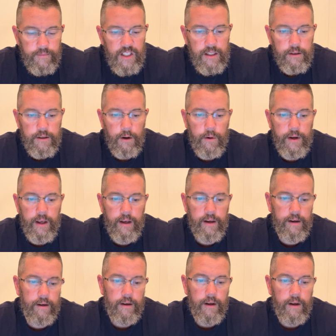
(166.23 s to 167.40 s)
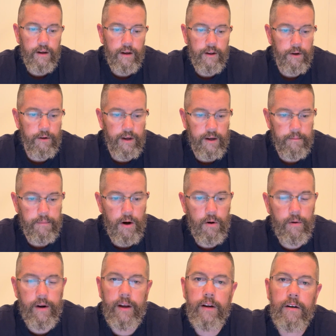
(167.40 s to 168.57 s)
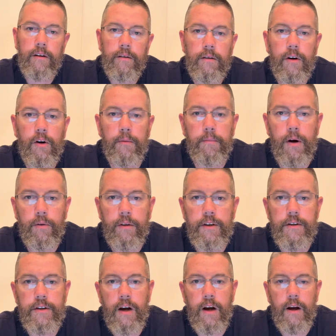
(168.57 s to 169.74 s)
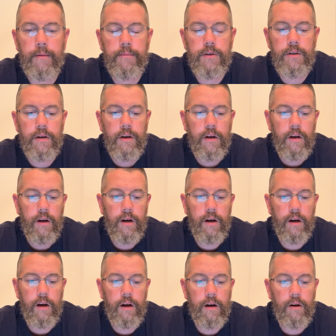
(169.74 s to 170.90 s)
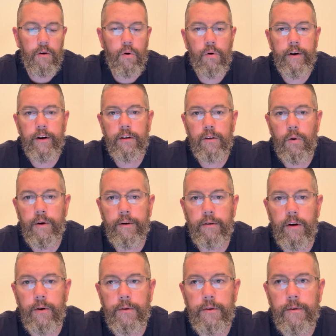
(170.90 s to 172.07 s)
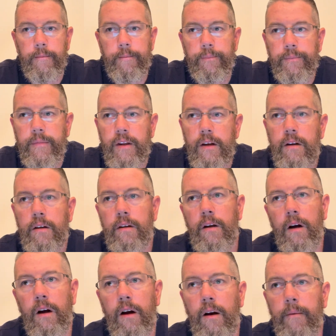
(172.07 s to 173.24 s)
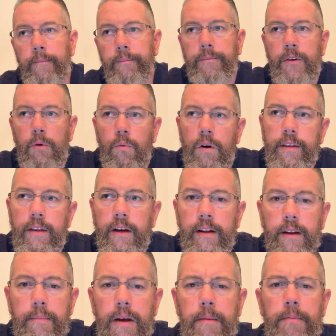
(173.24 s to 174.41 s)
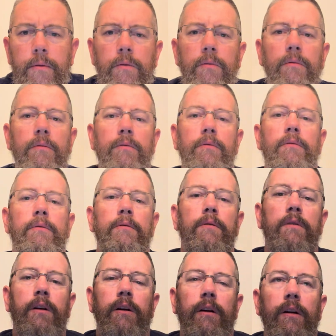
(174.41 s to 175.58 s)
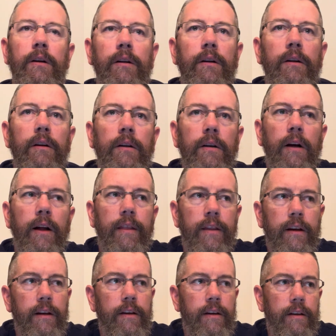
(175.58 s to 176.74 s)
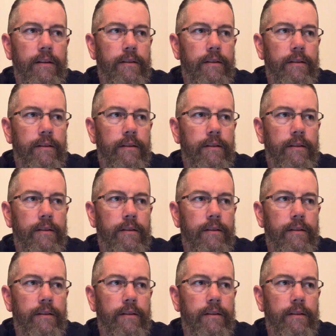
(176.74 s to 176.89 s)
So again, you get bone-in or boneless chops, or your loin roast. One thing that people, I think,